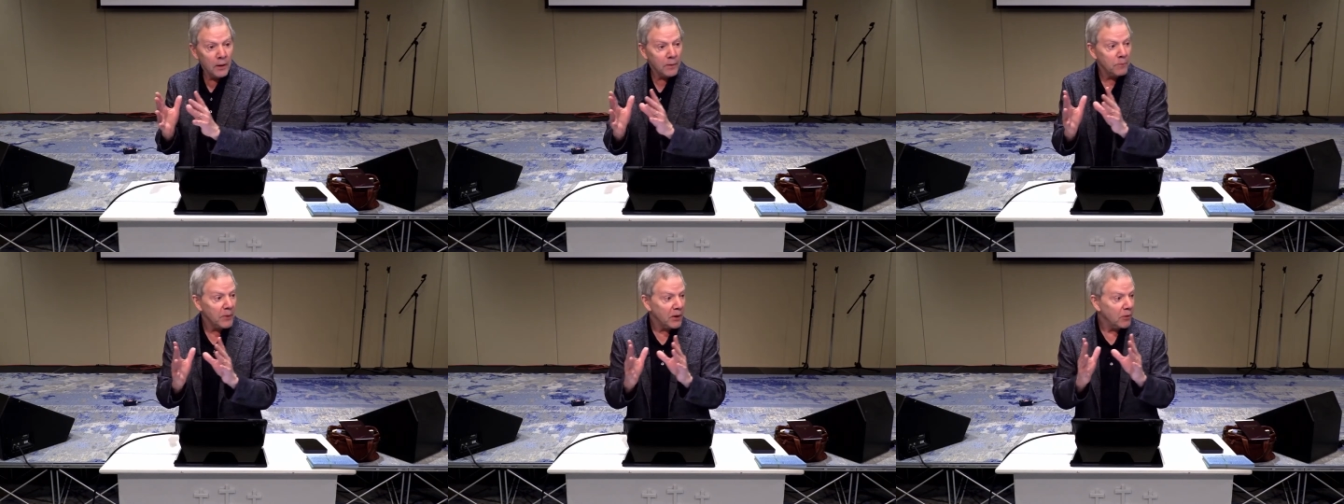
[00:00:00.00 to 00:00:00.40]

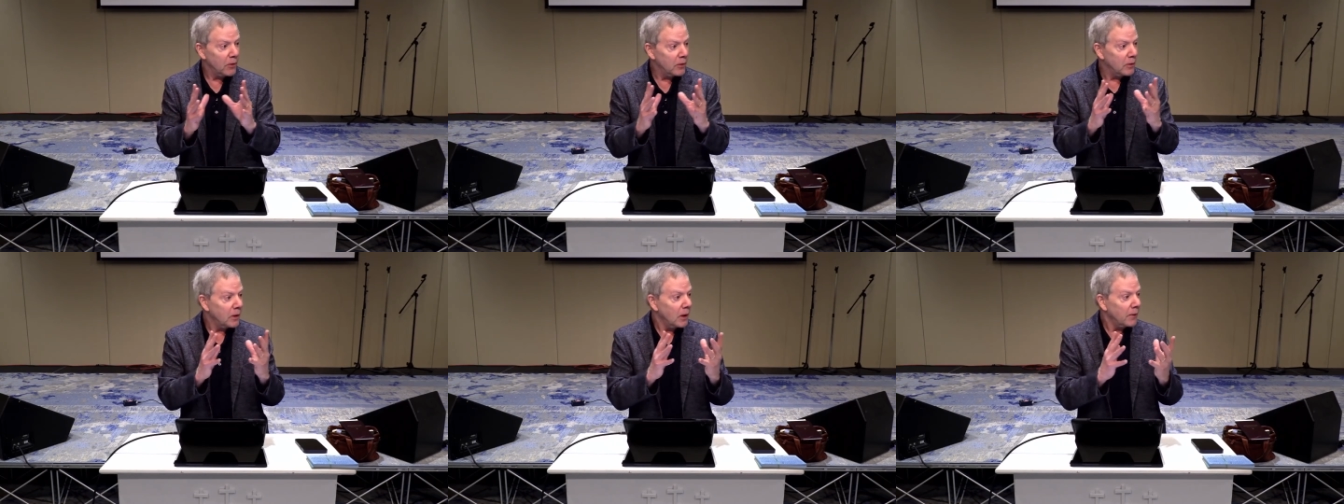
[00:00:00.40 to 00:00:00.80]

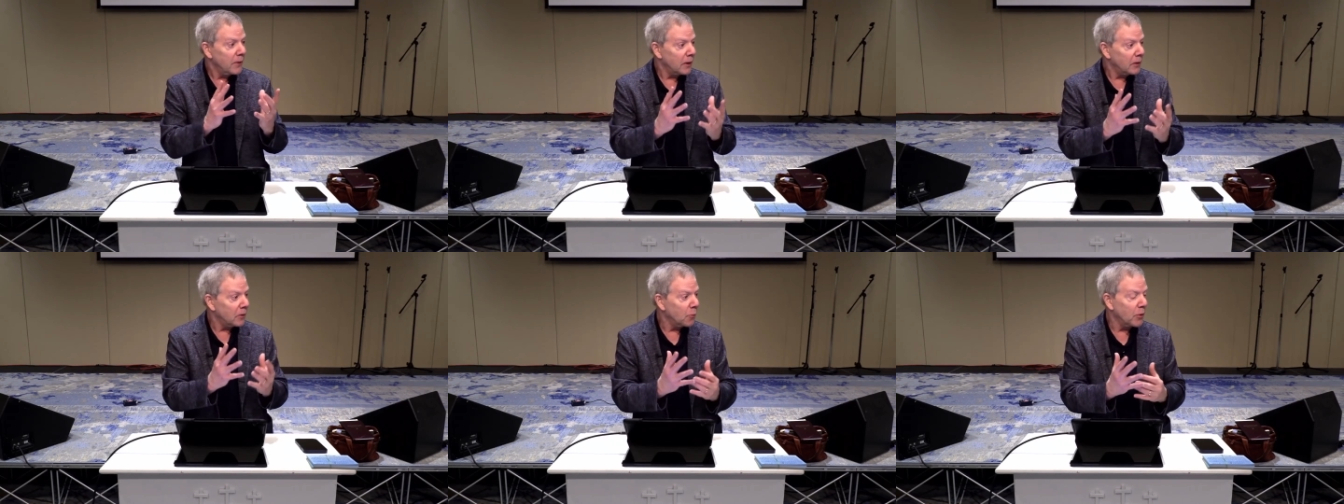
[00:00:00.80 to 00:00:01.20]
because
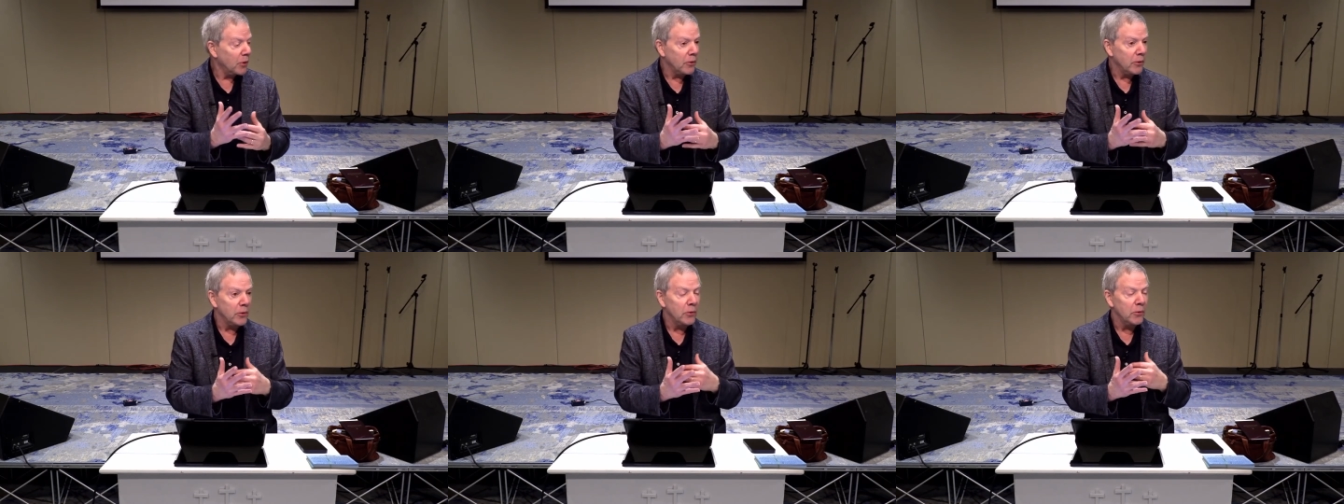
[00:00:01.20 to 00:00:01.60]
that's
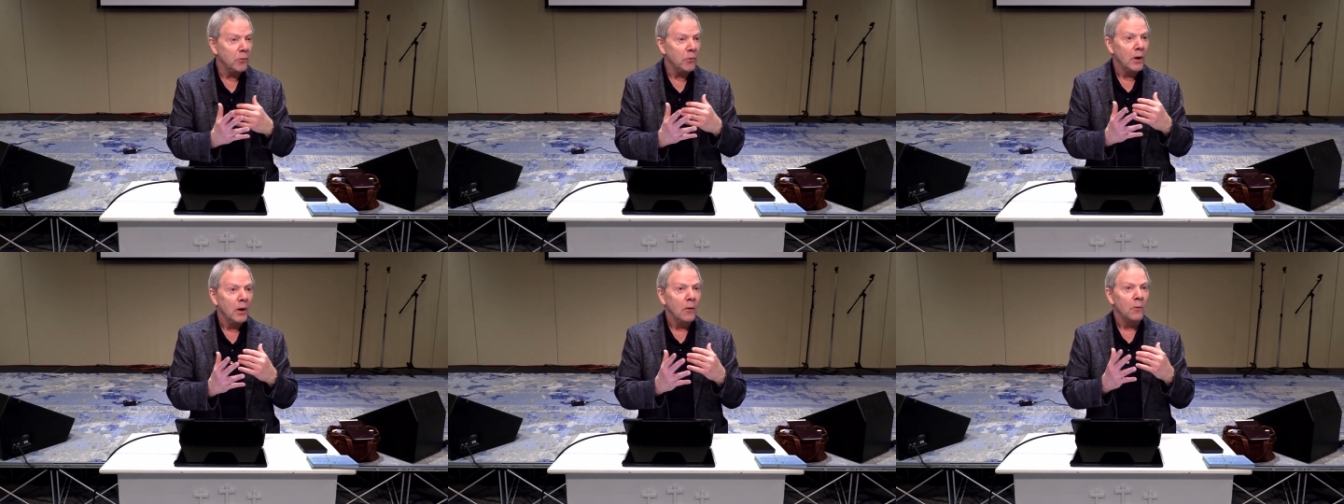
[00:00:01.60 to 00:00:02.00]
where you
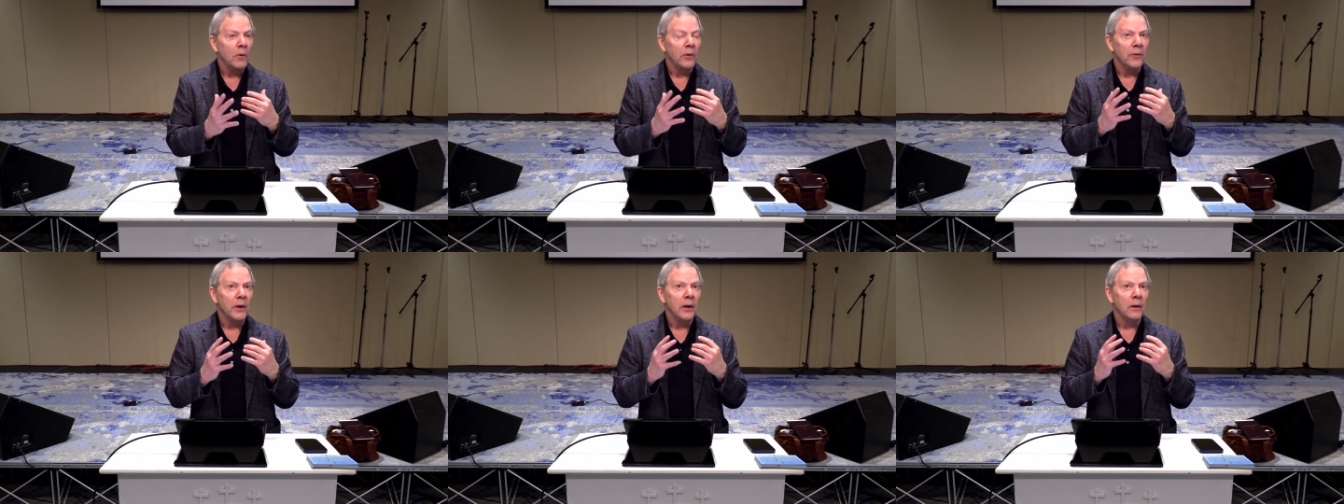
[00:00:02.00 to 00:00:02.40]

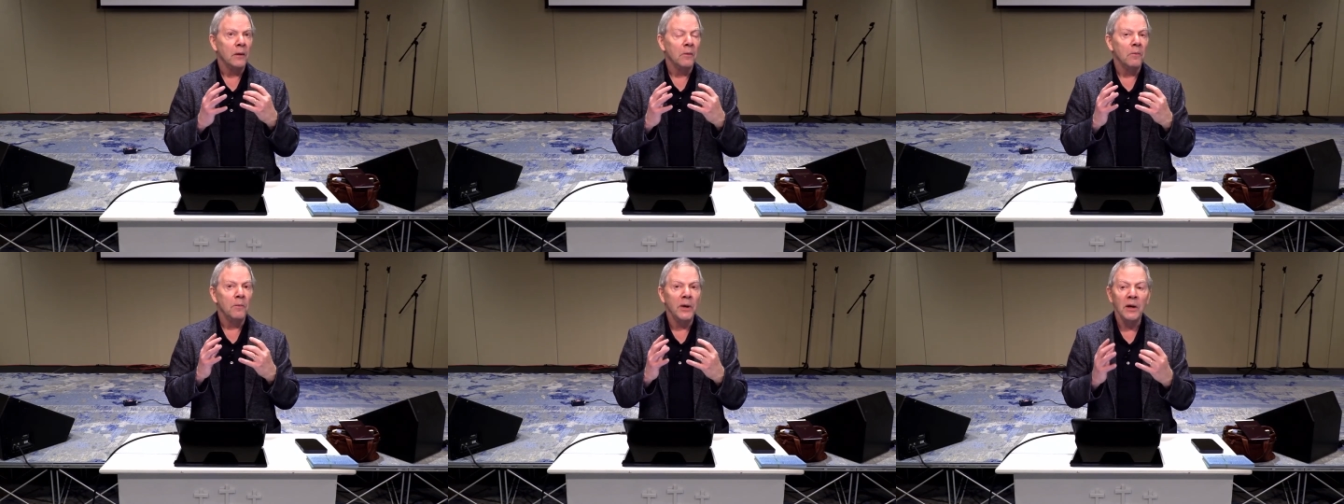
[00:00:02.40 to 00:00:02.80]
will
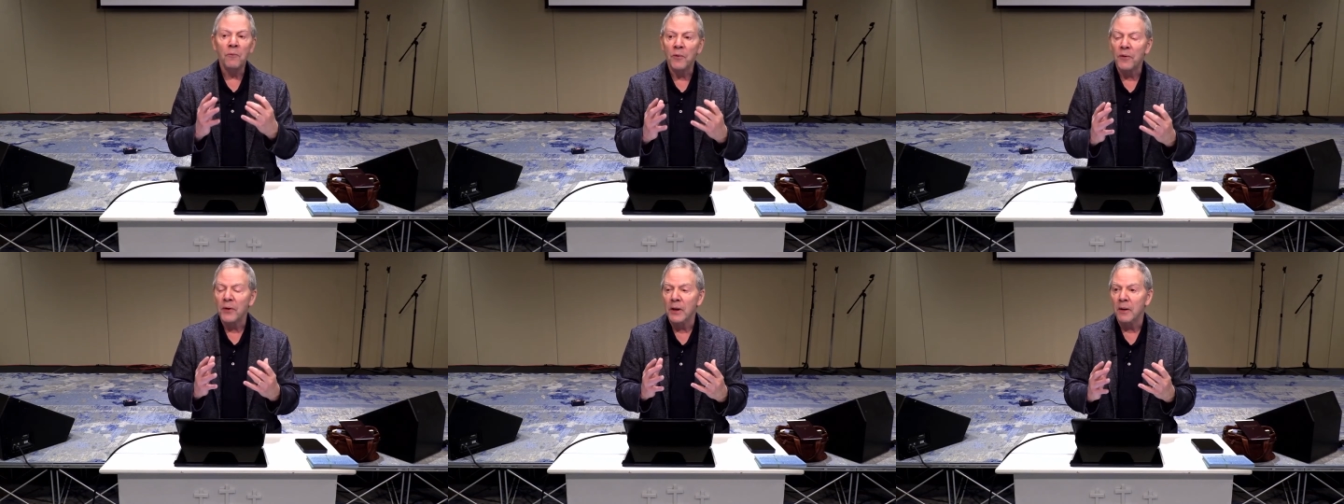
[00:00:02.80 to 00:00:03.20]
then meet
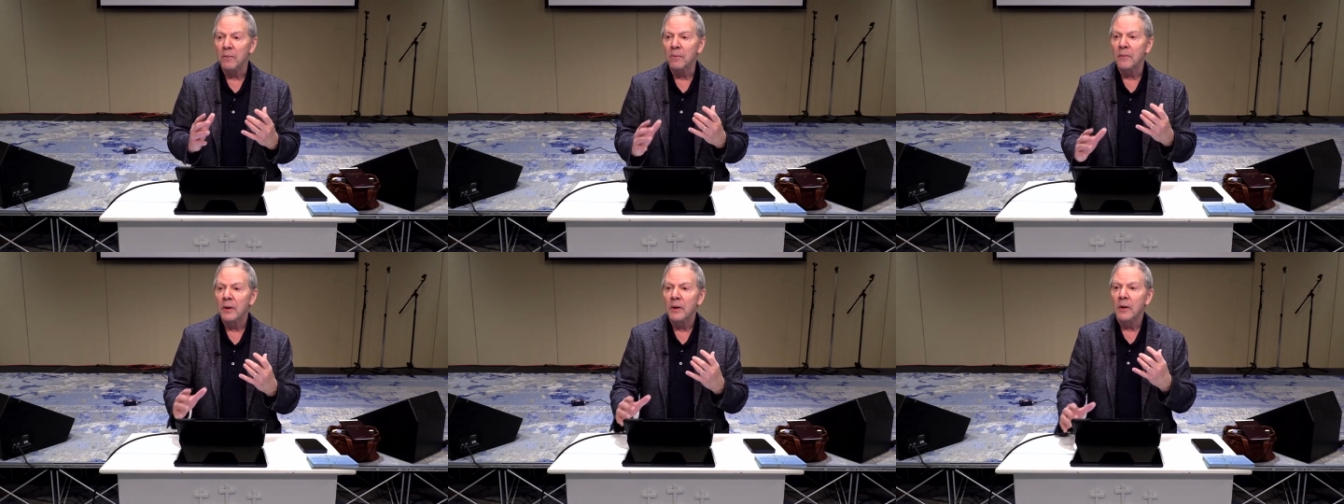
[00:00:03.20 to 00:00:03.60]
with
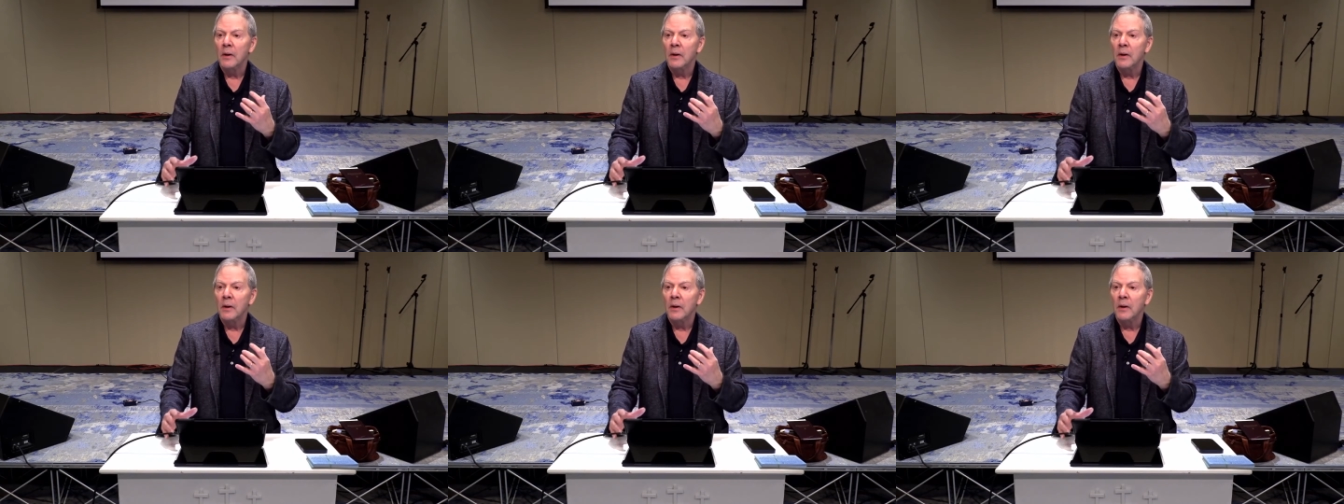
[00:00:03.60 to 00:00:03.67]
Him